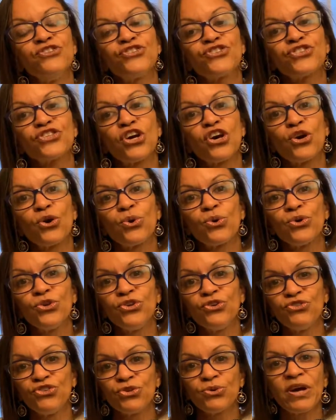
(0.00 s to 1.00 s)
so
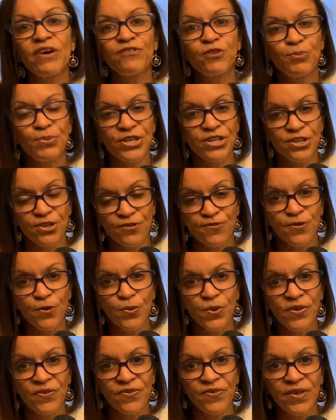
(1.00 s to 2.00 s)
you do have to be careful
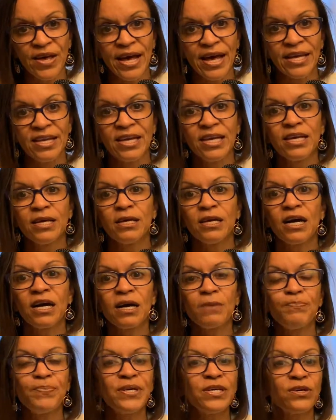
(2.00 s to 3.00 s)
with
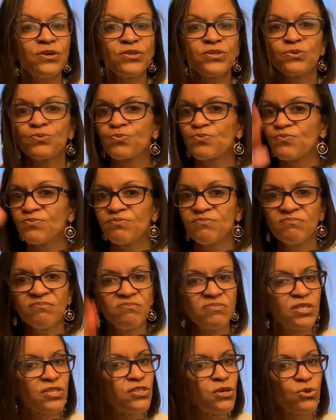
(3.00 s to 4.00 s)
that. Pills,
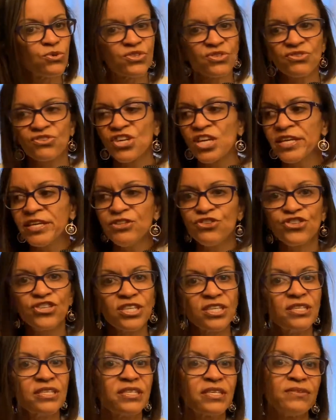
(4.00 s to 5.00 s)
the dose
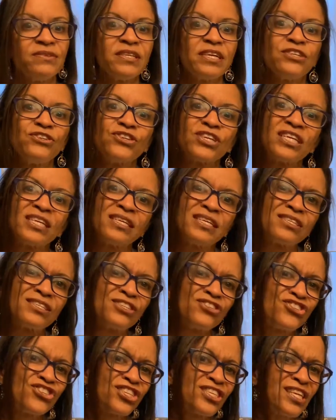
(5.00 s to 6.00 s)
changes, and then you're getting into
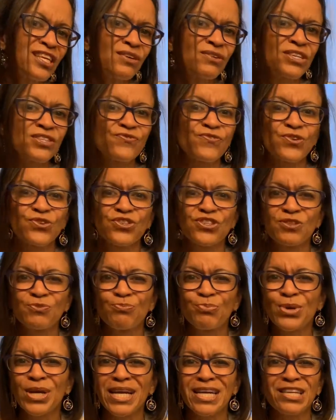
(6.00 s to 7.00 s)
generics versus
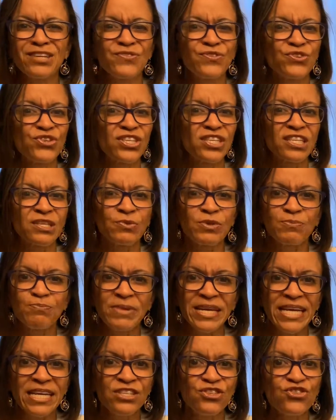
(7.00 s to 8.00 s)
brand if you're dealing with
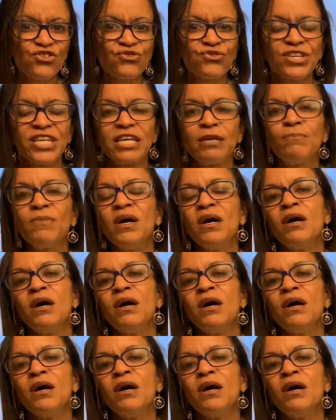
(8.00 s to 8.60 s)
mainstream.